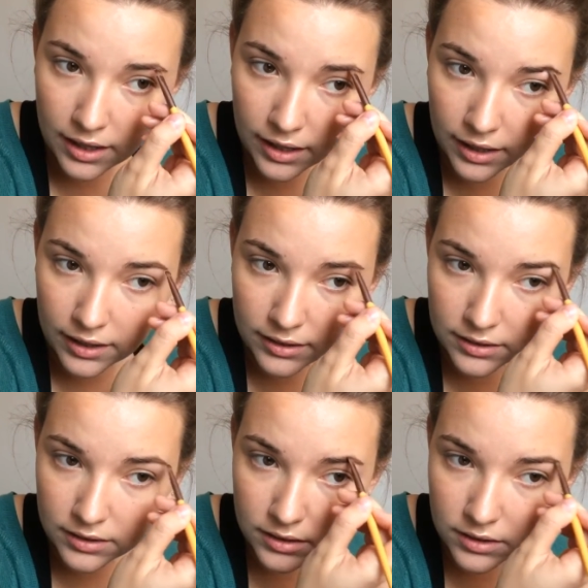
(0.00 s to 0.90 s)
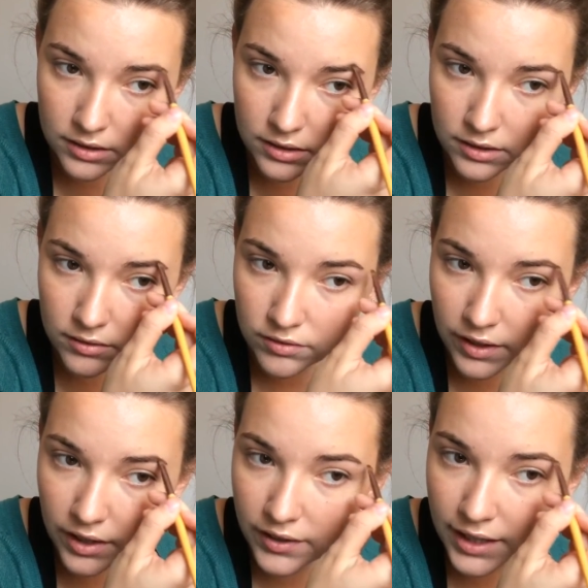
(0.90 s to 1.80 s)
and
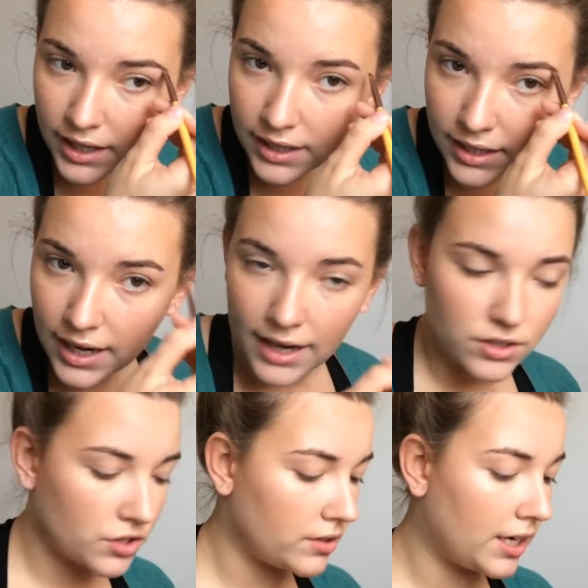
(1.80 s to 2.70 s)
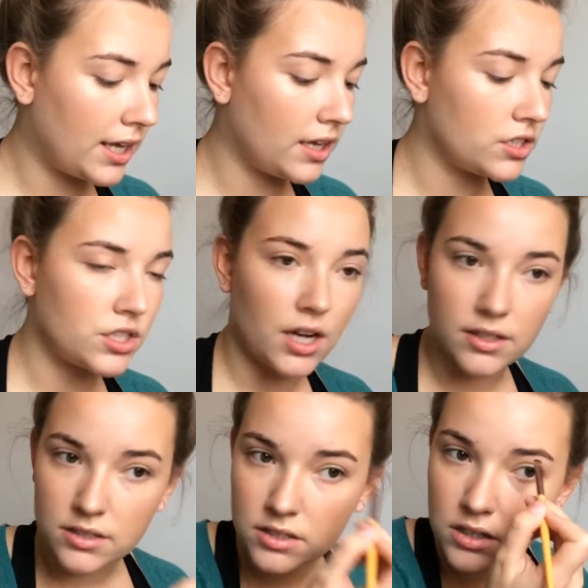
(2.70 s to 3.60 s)
very naturally
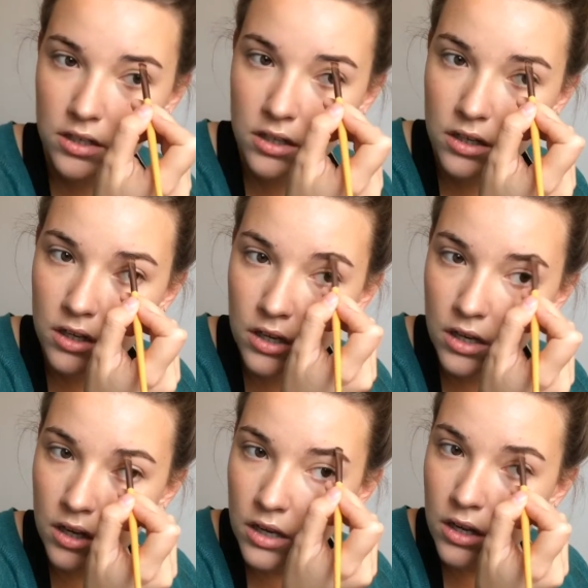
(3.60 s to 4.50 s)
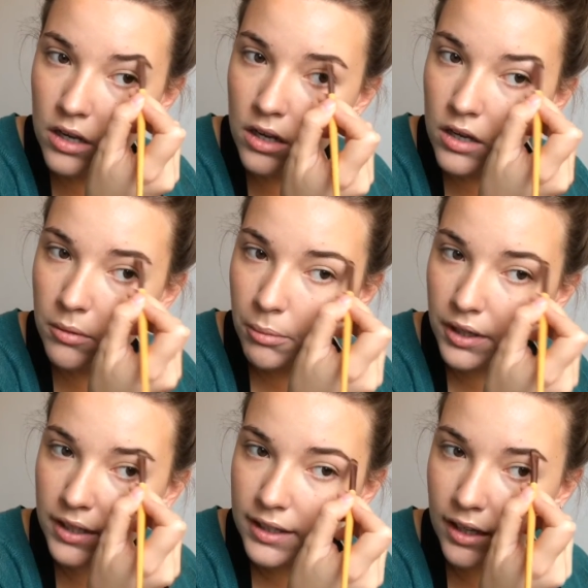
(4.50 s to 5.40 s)
just
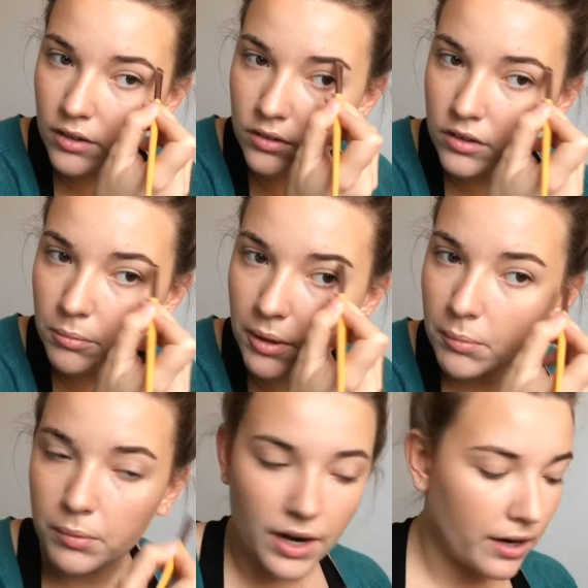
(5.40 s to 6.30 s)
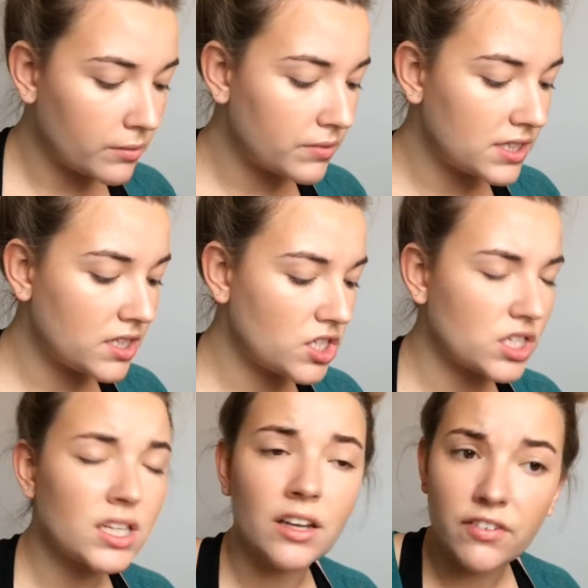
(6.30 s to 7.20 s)
putting that onto my brow. This is
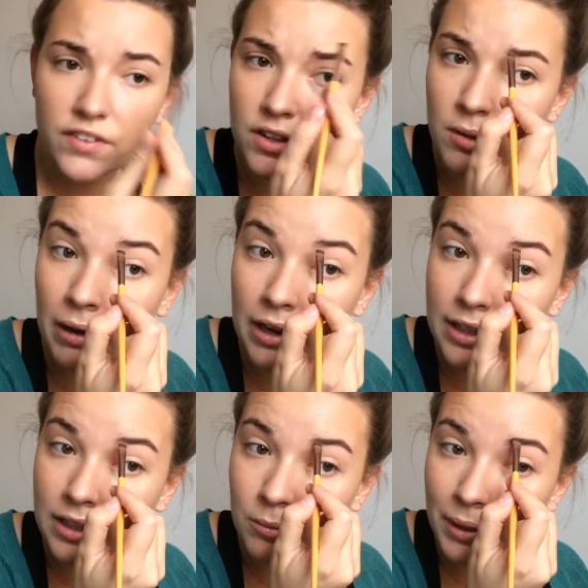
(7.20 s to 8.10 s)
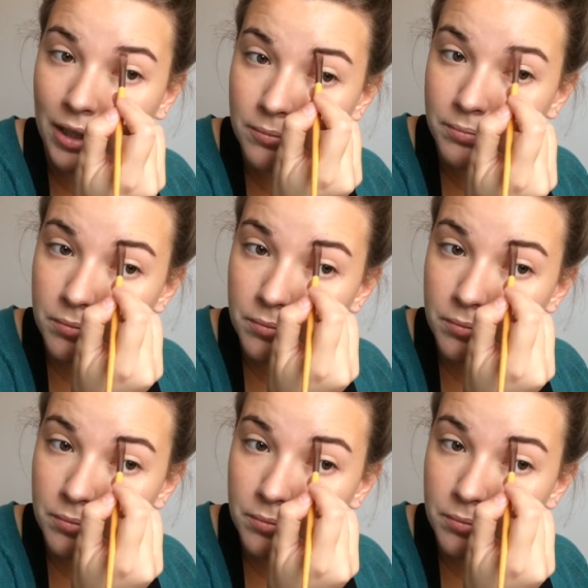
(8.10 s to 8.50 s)
just going to fill them out a little bit.